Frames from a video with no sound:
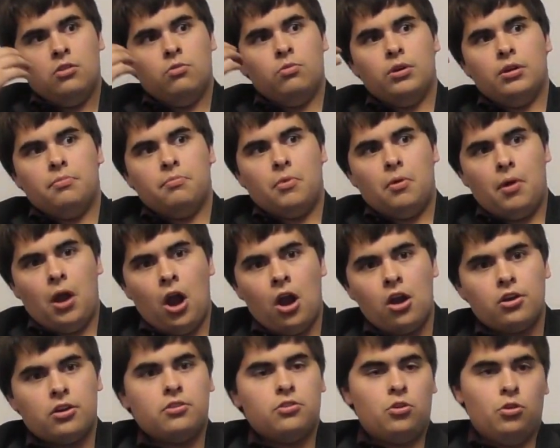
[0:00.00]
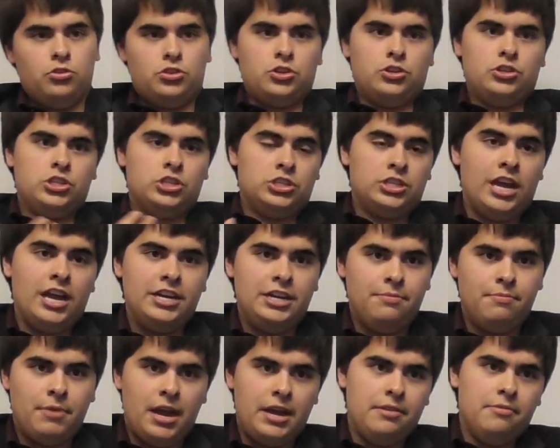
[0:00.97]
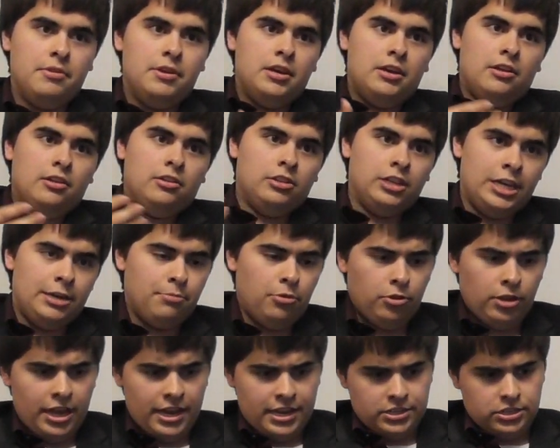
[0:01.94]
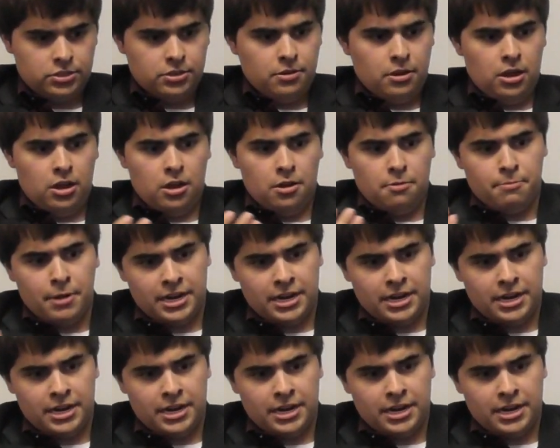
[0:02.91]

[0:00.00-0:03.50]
what our culture society might label as uh,